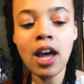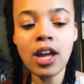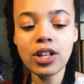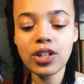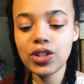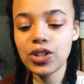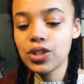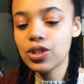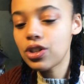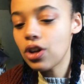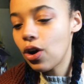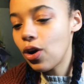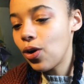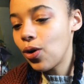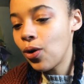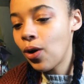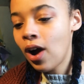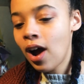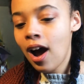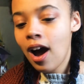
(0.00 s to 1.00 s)

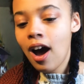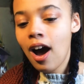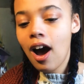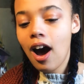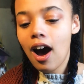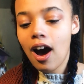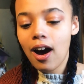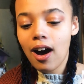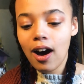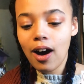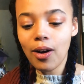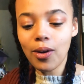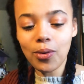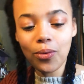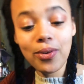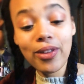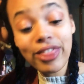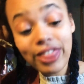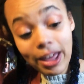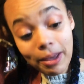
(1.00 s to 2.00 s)
So
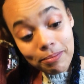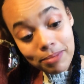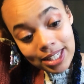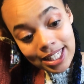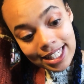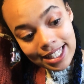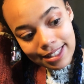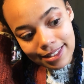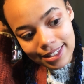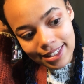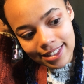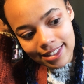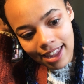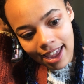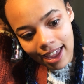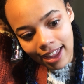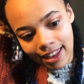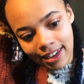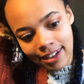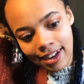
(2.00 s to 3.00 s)
with that being
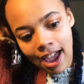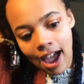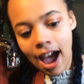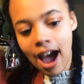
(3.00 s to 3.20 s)
said,